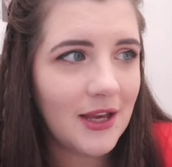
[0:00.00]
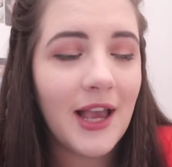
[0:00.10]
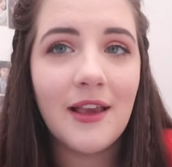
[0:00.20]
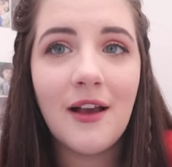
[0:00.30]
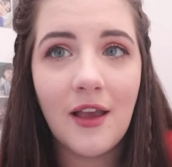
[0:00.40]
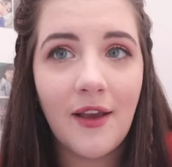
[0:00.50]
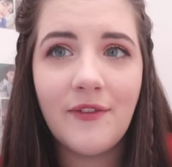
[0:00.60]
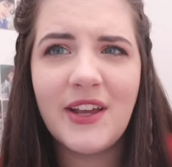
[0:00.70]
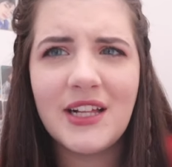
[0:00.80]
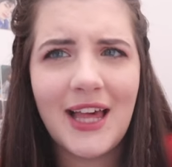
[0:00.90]

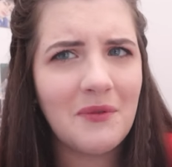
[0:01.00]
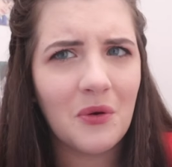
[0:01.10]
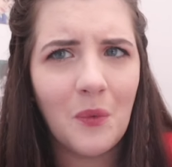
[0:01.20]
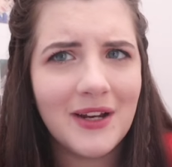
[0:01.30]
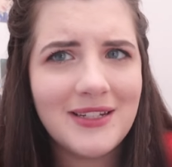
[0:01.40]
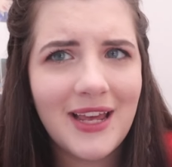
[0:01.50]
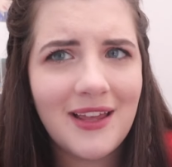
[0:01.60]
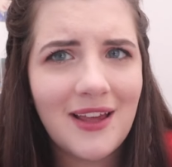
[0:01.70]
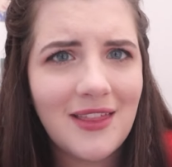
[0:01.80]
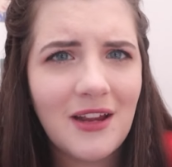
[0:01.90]
I've had client work one
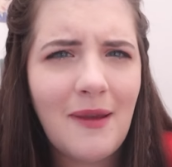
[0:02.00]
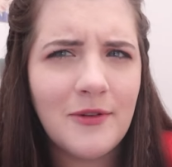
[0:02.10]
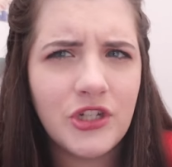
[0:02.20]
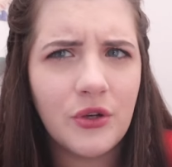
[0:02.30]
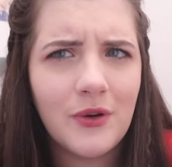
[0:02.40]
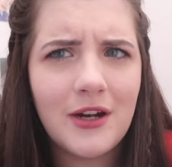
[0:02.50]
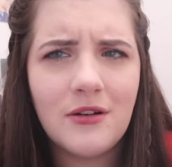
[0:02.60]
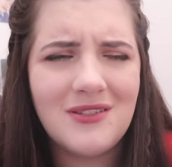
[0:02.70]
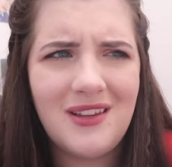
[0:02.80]
day, I think maybe two. I